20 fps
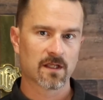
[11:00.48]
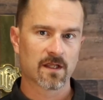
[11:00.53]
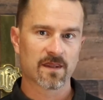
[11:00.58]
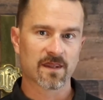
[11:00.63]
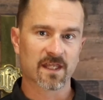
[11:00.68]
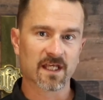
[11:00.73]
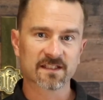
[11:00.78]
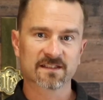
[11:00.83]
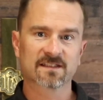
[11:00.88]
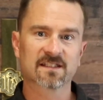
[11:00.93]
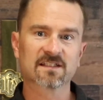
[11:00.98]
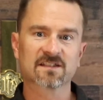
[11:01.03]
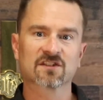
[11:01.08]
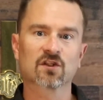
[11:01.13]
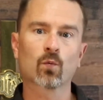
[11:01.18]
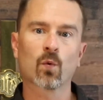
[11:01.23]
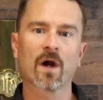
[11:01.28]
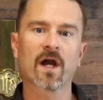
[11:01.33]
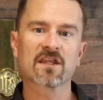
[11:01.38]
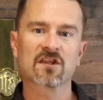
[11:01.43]
This is the
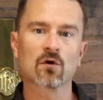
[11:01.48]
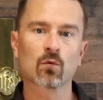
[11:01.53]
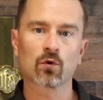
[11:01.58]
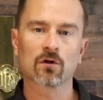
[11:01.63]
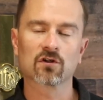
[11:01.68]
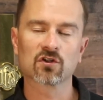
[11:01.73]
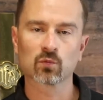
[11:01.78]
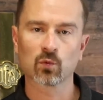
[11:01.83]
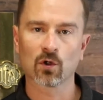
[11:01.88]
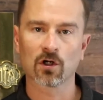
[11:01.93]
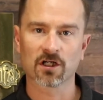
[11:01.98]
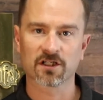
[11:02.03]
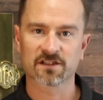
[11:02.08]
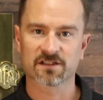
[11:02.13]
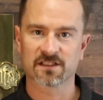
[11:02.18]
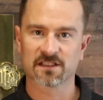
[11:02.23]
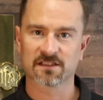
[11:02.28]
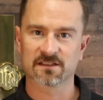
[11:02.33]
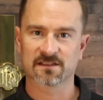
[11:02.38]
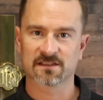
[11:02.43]
way the world works,
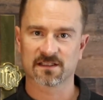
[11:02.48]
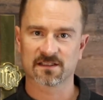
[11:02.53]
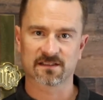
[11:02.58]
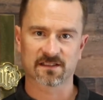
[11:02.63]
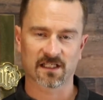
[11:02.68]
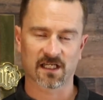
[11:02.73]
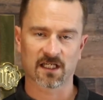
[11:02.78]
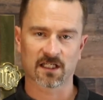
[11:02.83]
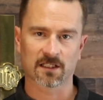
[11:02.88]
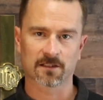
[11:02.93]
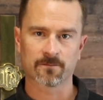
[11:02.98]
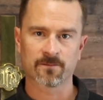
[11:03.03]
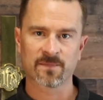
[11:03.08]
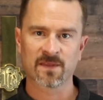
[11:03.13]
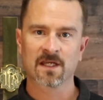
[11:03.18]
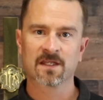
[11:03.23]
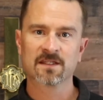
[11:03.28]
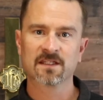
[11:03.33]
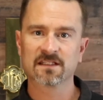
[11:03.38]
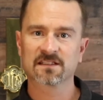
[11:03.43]
Jesus is saying.
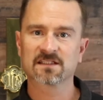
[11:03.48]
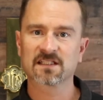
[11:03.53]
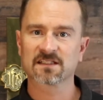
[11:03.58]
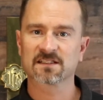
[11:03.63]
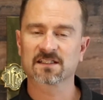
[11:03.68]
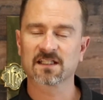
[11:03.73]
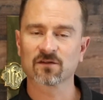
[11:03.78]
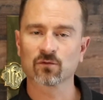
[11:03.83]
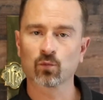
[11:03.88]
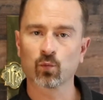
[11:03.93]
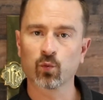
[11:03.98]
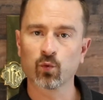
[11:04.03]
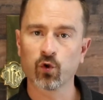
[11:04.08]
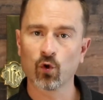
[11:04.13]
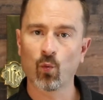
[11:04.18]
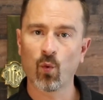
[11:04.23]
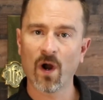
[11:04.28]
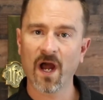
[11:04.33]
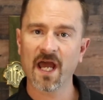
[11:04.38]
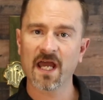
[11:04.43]
This is the
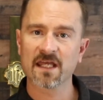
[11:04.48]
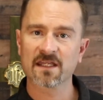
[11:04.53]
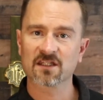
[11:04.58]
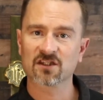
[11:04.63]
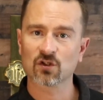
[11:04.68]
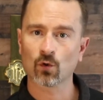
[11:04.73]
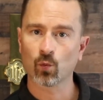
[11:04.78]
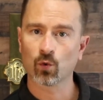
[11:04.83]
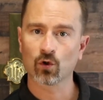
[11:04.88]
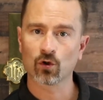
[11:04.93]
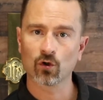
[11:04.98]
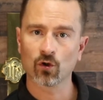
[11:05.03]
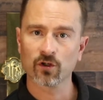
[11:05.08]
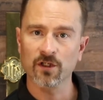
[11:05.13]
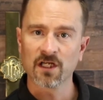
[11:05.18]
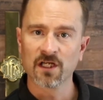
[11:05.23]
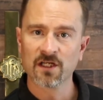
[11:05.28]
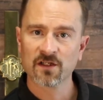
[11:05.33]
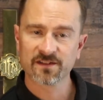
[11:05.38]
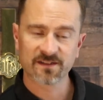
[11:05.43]
way that the
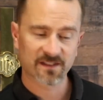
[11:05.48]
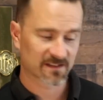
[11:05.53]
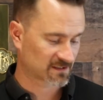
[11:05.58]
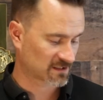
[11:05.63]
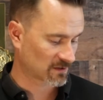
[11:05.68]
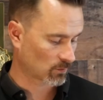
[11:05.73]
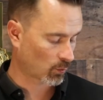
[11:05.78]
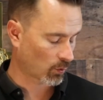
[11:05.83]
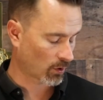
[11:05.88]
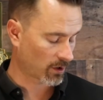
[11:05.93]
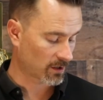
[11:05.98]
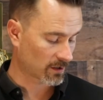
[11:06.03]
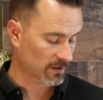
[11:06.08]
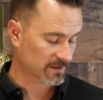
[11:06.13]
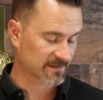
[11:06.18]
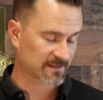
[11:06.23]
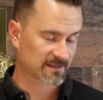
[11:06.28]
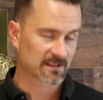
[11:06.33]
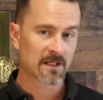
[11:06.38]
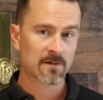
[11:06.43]
world system
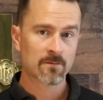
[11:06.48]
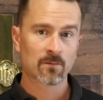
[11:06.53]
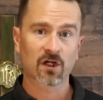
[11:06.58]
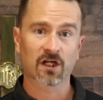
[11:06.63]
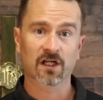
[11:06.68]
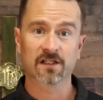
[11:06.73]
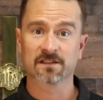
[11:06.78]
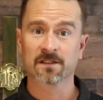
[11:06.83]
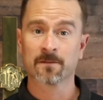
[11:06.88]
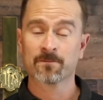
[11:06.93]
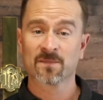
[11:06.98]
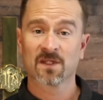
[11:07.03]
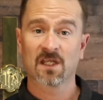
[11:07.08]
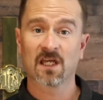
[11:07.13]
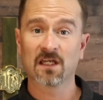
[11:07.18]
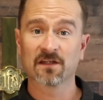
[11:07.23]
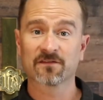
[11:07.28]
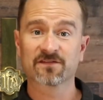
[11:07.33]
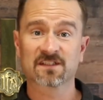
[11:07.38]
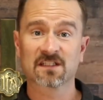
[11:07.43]
works. Because
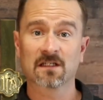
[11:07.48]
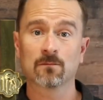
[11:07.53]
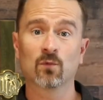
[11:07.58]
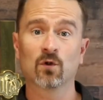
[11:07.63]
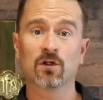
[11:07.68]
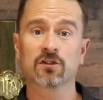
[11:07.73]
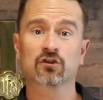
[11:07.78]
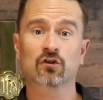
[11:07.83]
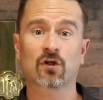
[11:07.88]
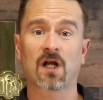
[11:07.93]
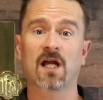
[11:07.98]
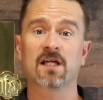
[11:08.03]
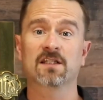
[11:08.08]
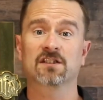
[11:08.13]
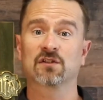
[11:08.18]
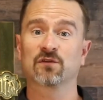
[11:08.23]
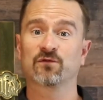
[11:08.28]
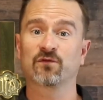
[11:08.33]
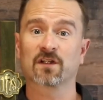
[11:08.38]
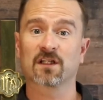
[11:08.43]
if someone tries
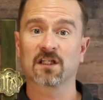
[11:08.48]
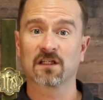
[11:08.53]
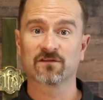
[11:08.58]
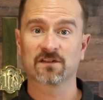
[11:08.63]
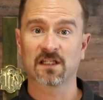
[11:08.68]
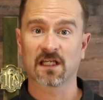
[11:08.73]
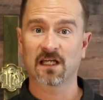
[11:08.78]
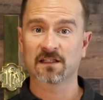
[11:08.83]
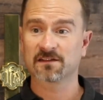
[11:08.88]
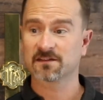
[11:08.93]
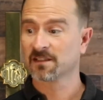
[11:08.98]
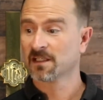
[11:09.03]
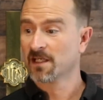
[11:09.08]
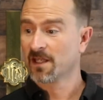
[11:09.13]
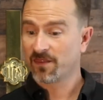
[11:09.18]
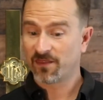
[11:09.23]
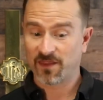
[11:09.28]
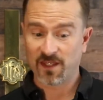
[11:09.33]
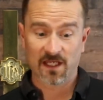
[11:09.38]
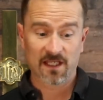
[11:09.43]
to forgive debts,
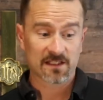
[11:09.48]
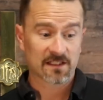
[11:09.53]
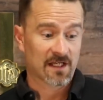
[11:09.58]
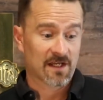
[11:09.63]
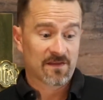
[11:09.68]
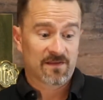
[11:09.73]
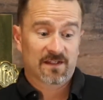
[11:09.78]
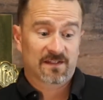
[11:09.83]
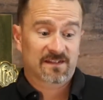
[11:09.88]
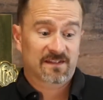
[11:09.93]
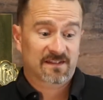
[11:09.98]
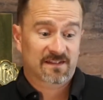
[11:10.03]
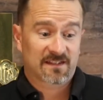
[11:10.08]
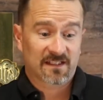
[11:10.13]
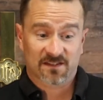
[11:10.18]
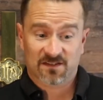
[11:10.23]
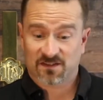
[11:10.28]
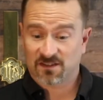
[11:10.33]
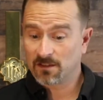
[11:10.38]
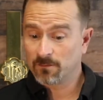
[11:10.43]
then the
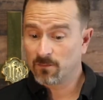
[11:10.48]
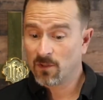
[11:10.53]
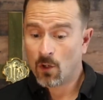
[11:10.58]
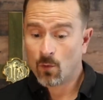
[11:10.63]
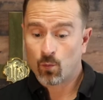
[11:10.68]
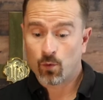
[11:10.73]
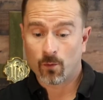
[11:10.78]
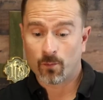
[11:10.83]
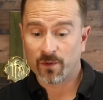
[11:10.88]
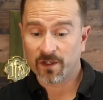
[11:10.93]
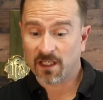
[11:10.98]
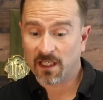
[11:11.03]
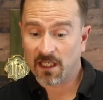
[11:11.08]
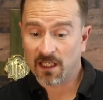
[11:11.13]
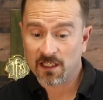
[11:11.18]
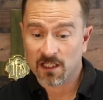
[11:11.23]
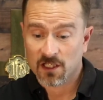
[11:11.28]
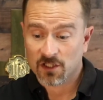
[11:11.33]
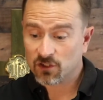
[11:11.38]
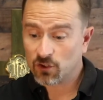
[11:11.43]
system will
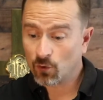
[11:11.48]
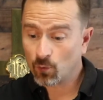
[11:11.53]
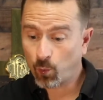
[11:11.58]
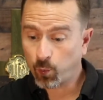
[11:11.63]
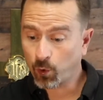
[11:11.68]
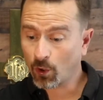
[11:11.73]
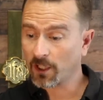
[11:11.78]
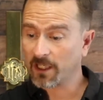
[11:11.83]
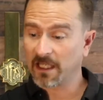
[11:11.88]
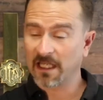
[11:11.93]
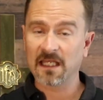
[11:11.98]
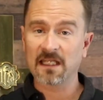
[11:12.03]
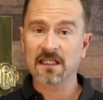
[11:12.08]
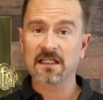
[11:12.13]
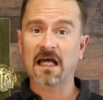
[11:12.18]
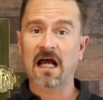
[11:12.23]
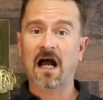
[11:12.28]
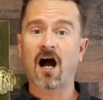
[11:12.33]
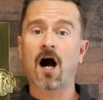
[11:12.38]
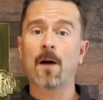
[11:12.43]
begin to work
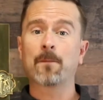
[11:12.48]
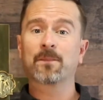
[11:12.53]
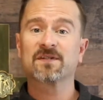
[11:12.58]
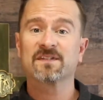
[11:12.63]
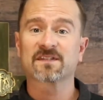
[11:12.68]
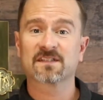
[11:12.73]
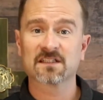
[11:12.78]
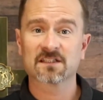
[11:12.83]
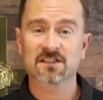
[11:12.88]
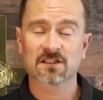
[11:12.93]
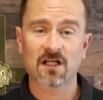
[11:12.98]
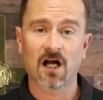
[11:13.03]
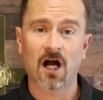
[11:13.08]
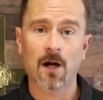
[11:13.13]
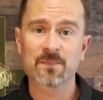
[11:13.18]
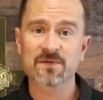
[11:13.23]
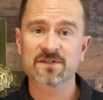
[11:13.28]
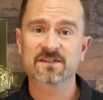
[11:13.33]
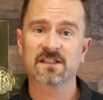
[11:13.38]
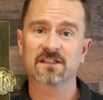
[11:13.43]
in
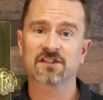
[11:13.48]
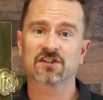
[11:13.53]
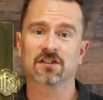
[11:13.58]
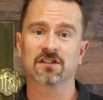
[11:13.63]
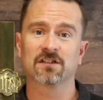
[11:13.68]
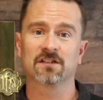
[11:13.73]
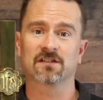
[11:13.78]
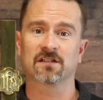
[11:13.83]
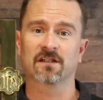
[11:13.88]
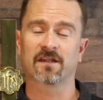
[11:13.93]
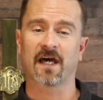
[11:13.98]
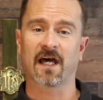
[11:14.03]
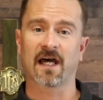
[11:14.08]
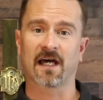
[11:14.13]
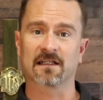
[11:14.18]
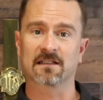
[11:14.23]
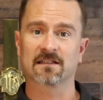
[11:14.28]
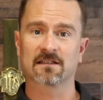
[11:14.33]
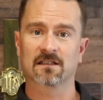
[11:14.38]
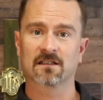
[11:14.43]
opposition to
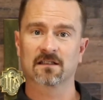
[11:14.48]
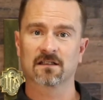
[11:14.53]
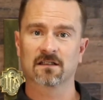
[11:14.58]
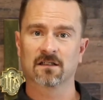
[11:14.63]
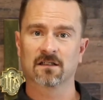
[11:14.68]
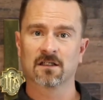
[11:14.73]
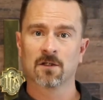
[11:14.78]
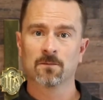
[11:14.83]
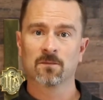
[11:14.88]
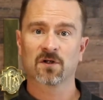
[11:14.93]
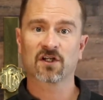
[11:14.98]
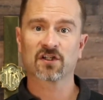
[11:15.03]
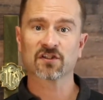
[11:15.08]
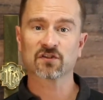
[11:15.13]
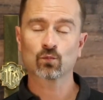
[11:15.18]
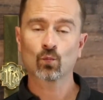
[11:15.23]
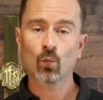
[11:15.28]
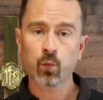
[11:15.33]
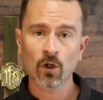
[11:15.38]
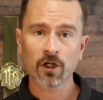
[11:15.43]
that. Because
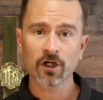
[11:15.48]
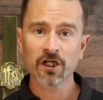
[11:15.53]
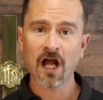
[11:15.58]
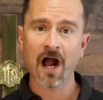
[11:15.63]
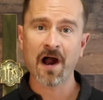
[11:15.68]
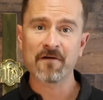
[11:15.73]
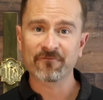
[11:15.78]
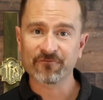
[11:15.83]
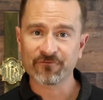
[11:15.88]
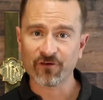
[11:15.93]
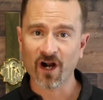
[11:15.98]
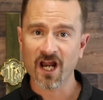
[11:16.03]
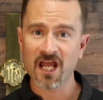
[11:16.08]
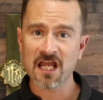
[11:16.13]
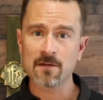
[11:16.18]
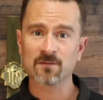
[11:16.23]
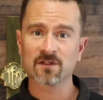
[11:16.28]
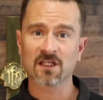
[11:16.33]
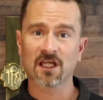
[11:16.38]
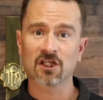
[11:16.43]
we're not
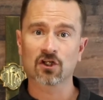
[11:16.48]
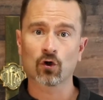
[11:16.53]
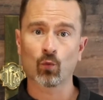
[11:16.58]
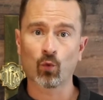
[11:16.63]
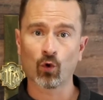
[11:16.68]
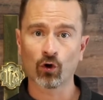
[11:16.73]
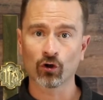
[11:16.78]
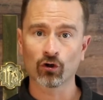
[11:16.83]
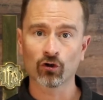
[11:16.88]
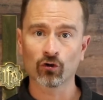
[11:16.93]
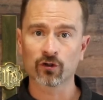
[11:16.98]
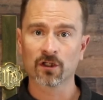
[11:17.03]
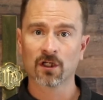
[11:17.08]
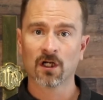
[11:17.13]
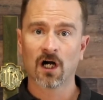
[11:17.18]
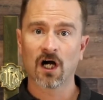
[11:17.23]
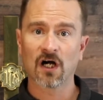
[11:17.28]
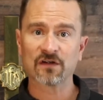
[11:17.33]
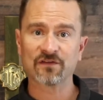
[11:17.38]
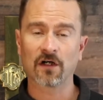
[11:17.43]
framed in a world
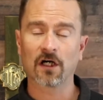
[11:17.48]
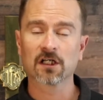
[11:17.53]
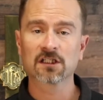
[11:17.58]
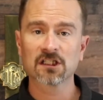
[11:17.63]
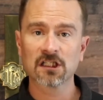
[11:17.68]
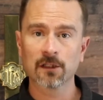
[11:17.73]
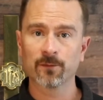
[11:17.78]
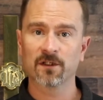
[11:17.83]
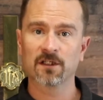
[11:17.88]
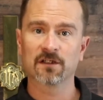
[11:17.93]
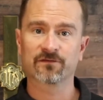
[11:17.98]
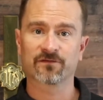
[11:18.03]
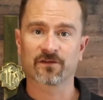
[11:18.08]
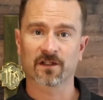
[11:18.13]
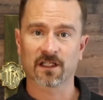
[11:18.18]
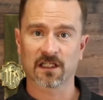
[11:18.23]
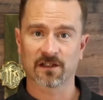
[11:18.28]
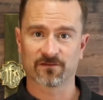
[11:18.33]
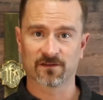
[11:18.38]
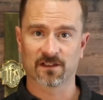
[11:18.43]
of unlimited
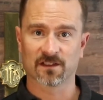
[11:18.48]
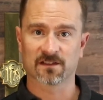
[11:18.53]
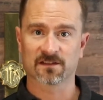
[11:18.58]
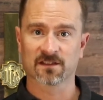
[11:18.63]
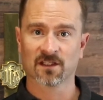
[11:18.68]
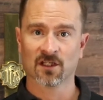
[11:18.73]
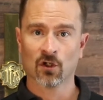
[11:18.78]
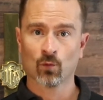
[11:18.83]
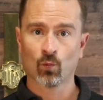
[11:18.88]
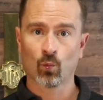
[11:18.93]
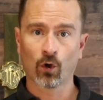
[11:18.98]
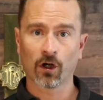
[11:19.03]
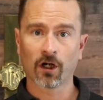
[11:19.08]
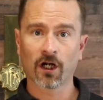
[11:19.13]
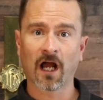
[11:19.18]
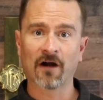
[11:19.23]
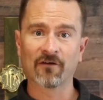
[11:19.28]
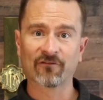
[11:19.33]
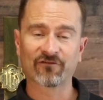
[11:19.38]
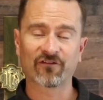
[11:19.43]
forgiveness. We're
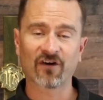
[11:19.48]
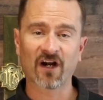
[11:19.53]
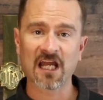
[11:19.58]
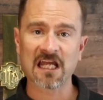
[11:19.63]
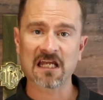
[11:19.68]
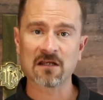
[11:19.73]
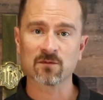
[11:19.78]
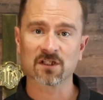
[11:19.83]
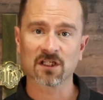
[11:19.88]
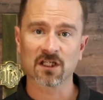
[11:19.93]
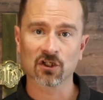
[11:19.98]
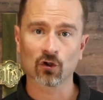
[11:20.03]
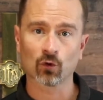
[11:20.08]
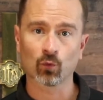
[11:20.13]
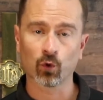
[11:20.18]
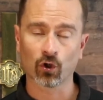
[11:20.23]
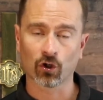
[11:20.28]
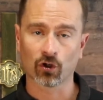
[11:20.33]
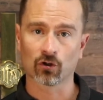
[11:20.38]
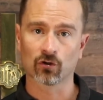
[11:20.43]
not framed in a
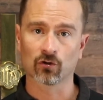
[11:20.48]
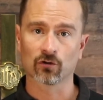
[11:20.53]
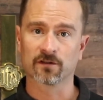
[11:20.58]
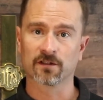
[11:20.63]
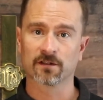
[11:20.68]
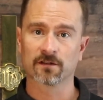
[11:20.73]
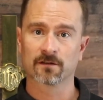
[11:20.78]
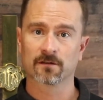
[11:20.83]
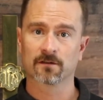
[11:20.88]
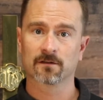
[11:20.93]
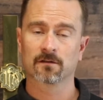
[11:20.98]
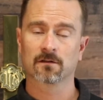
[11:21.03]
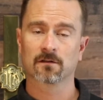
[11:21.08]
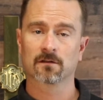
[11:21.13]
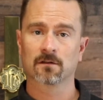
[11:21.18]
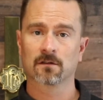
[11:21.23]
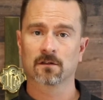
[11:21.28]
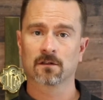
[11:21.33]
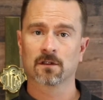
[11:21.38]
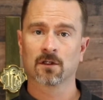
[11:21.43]
world
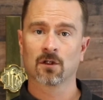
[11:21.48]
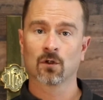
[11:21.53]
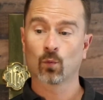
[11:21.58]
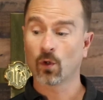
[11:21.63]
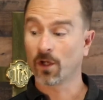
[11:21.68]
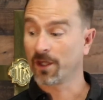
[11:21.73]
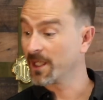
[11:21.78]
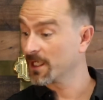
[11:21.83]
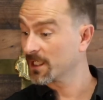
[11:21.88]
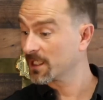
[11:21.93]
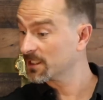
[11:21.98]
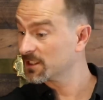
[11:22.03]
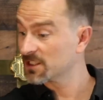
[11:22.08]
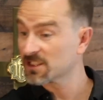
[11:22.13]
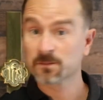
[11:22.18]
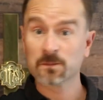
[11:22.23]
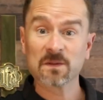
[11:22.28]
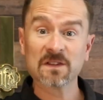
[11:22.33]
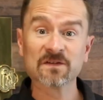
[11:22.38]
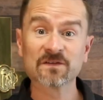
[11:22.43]
where there can
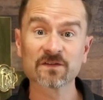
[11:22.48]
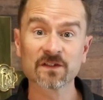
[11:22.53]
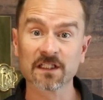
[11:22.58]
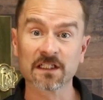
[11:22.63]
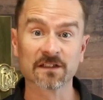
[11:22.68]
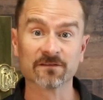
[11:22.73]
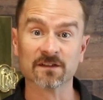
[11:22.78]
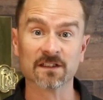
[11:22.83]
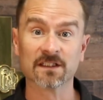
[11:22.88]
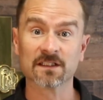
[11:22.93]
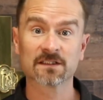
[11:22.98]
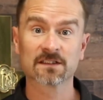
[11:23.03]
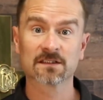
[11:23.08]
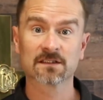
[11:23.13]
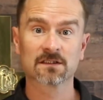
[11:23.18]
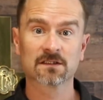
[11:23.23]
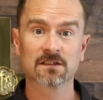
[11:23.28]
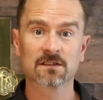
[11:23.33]
just be forgiveness.